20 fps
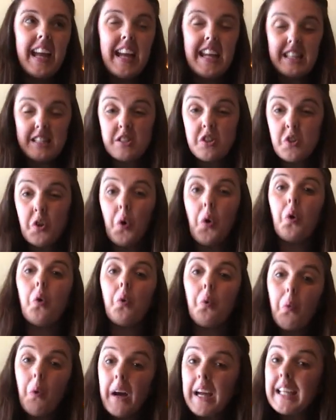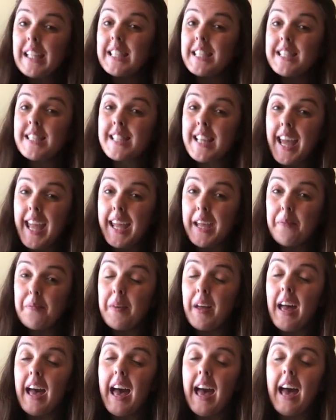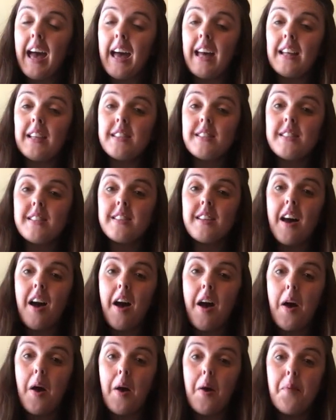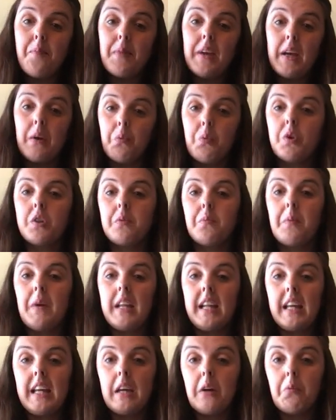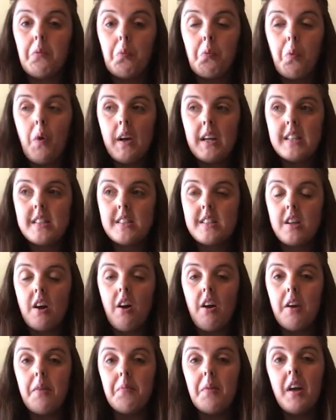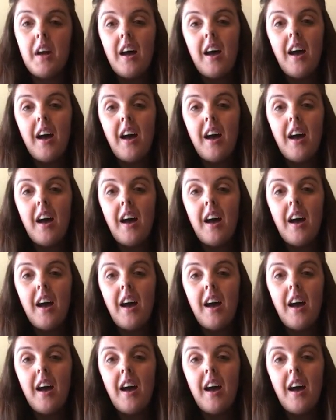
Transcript: It's not quite the same as it would have been in Gilbert White's time.